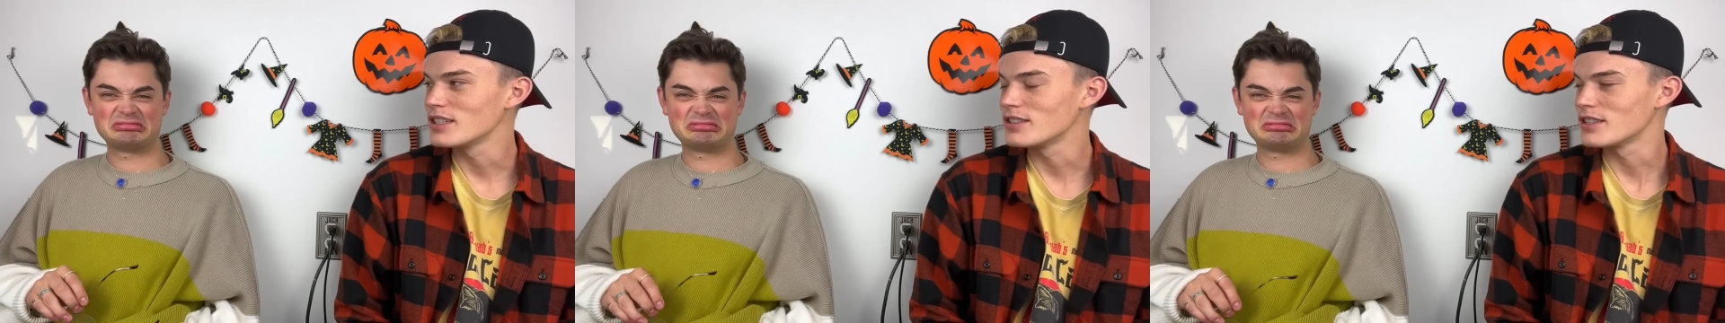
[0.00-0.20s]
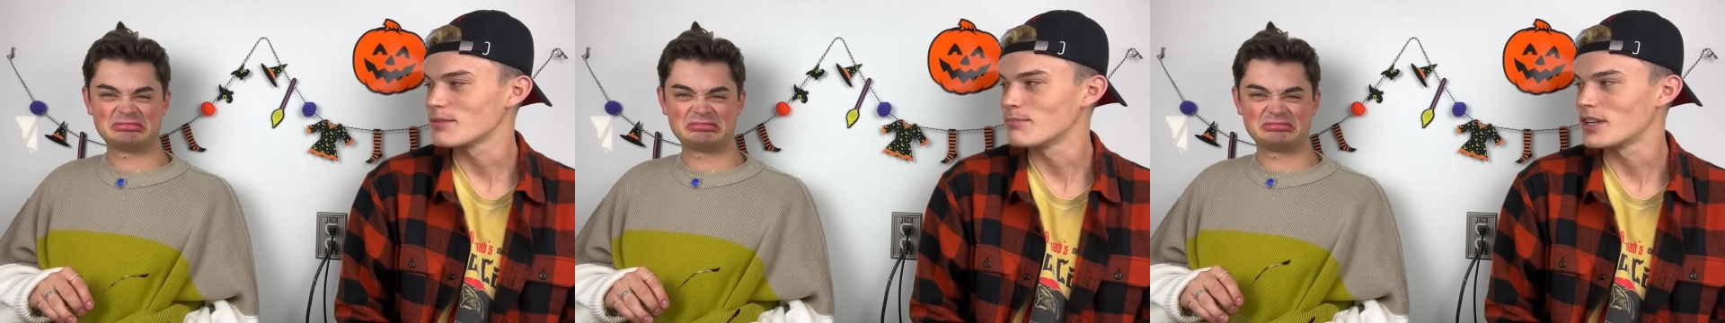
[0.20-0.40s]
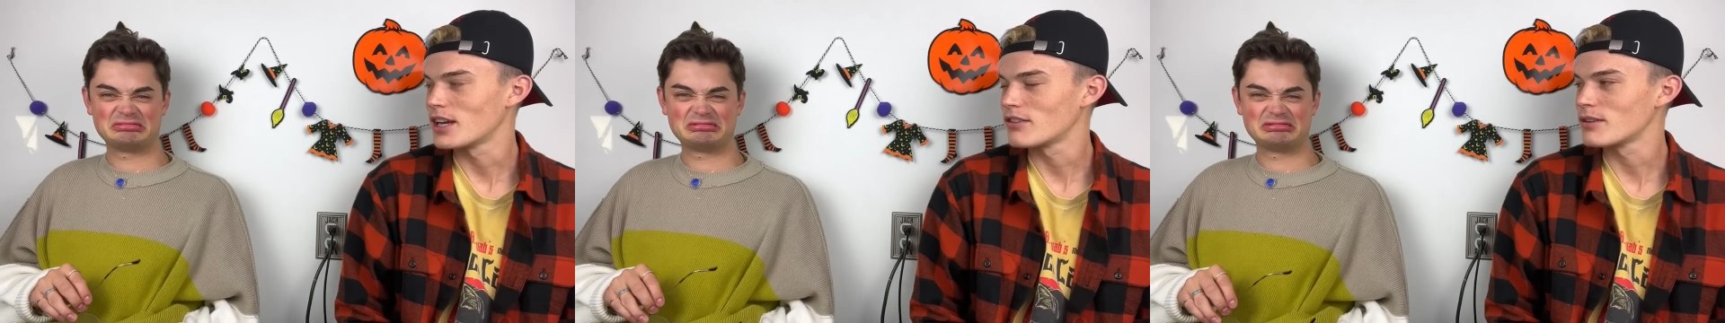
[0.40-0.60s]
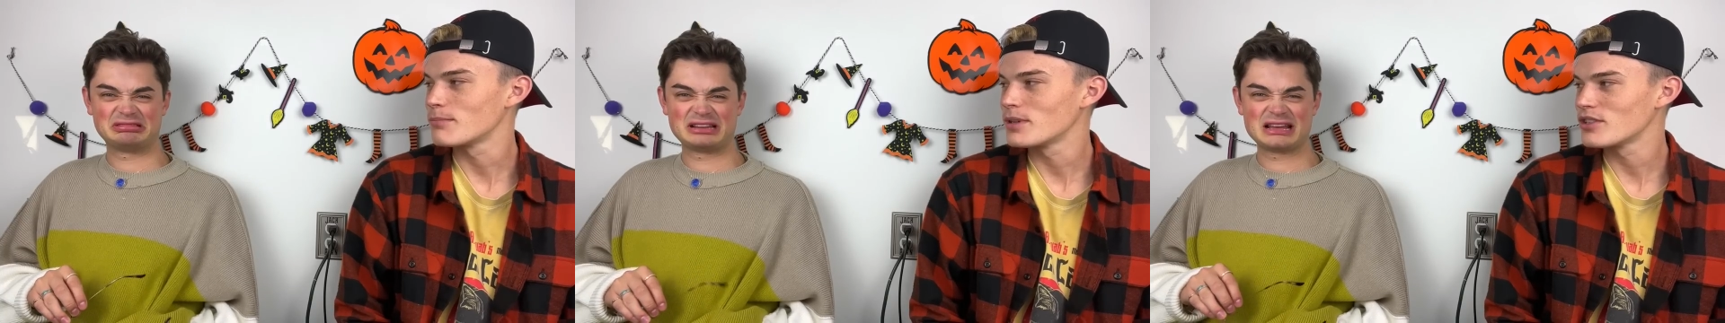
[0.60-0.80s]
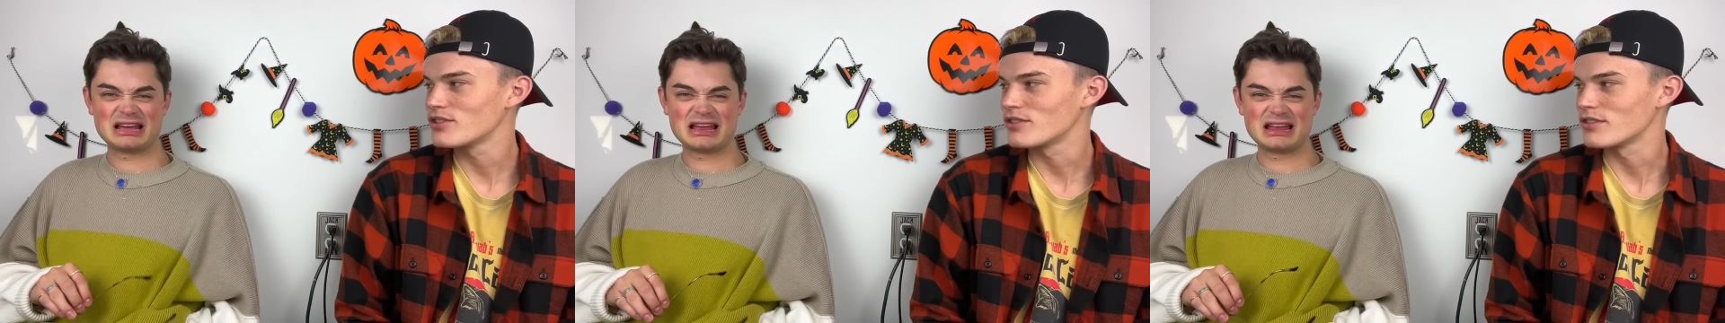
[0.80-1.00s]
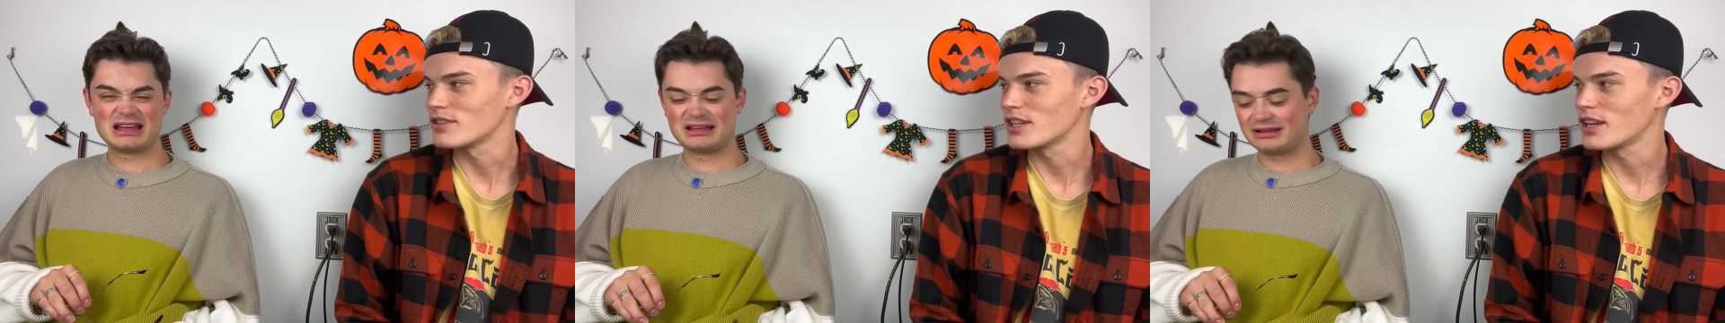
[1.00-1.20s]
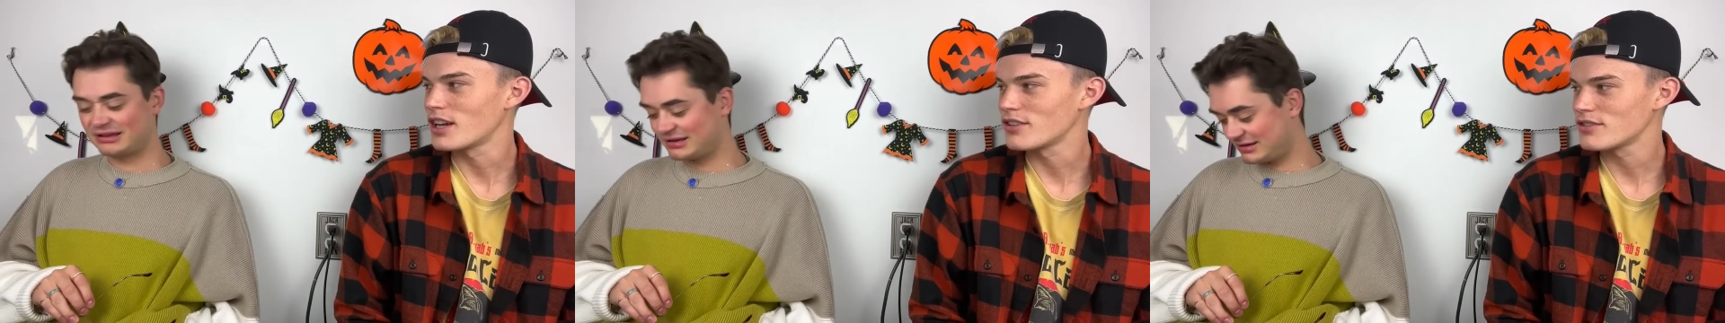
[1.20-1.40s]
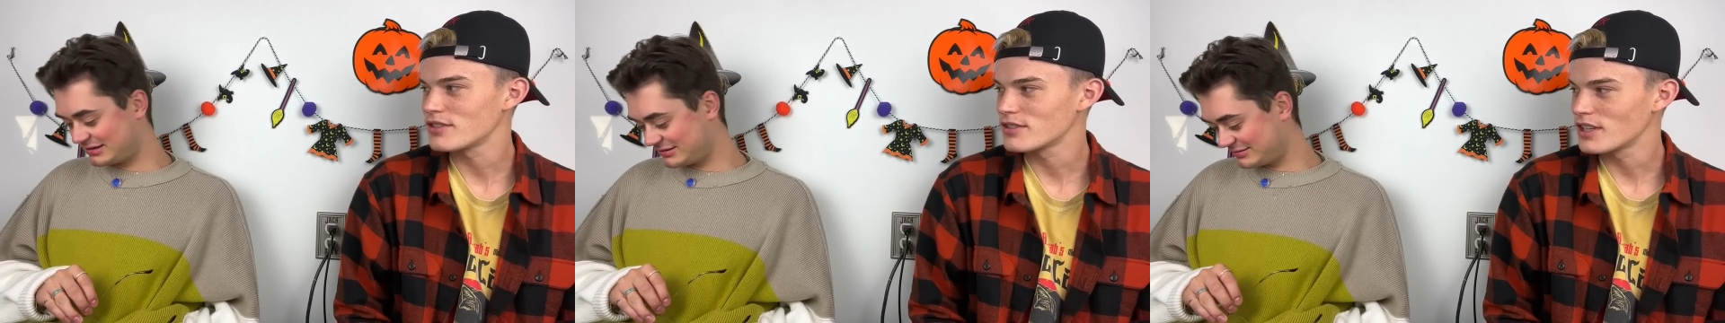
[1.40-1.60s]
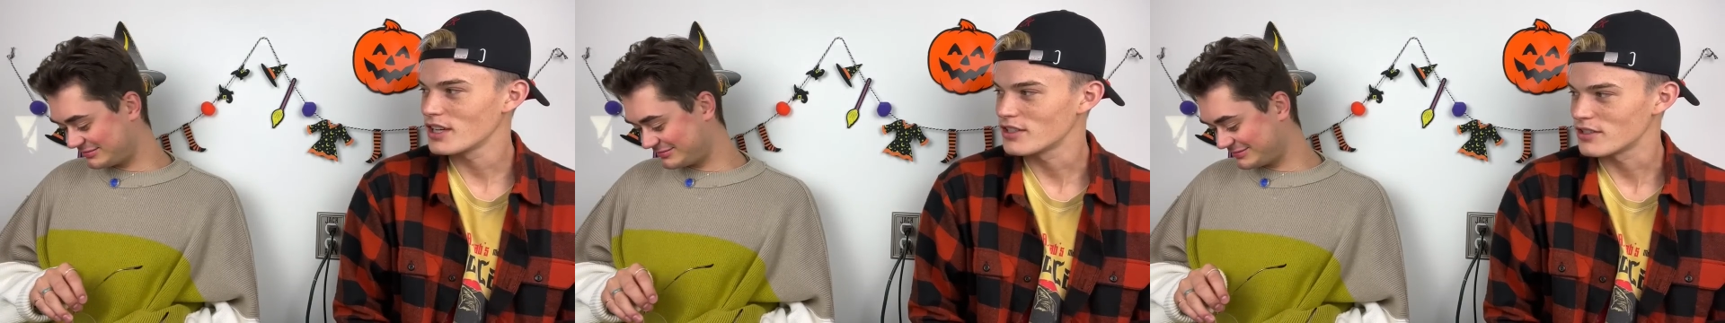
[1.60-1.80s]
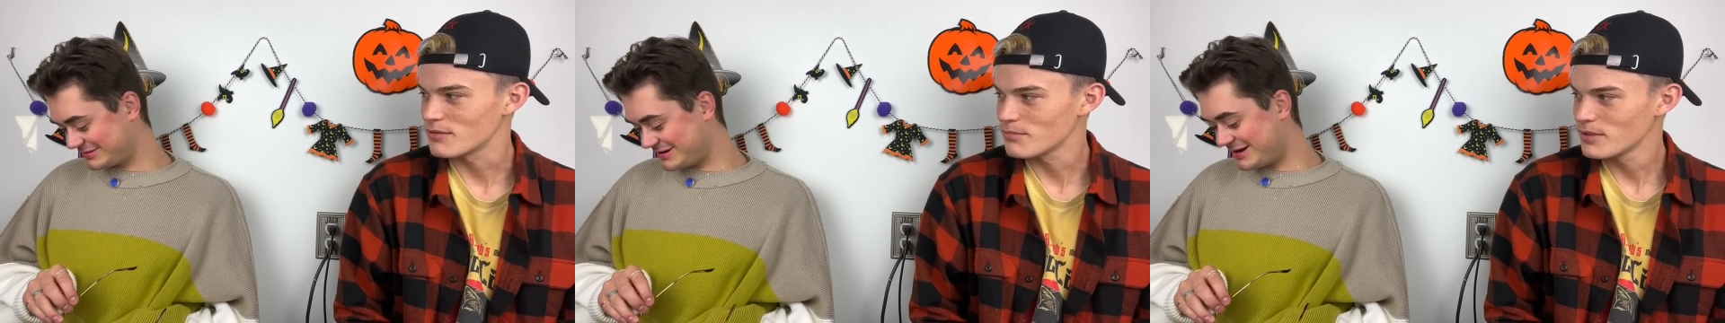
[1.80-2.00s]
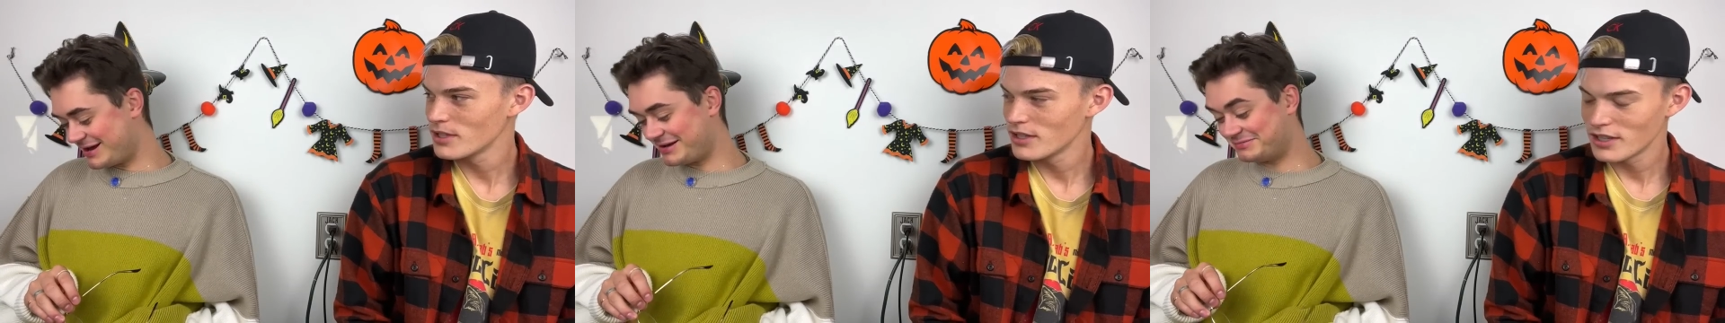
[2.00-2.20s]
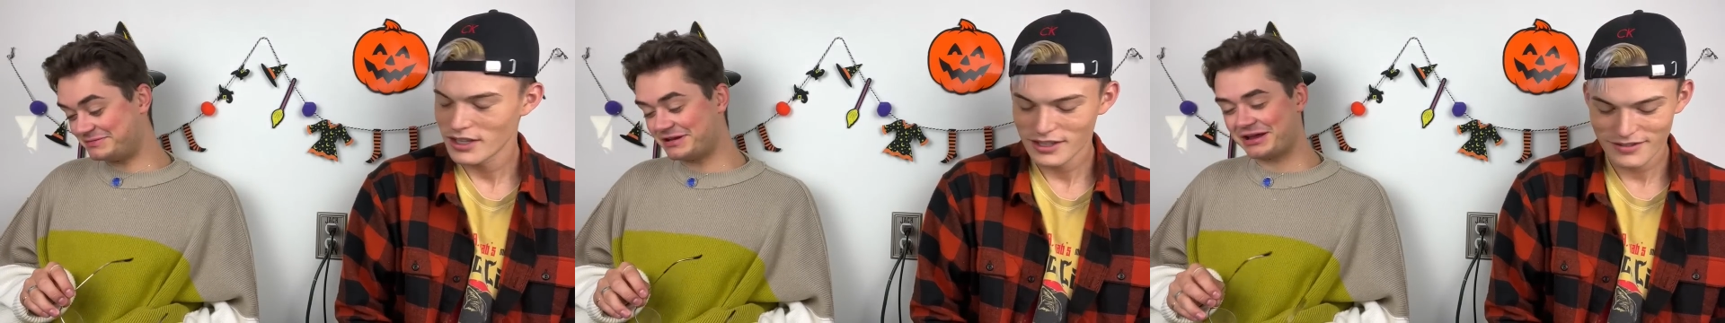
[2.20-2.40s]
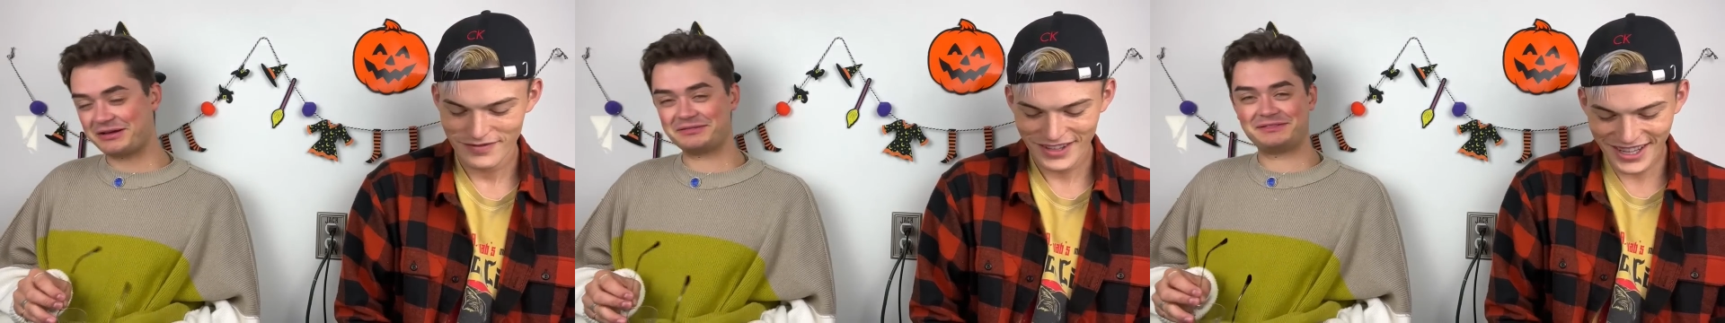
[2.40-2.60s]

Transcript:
Speaker 1: He's down to mustard. He lost his ketchup. Down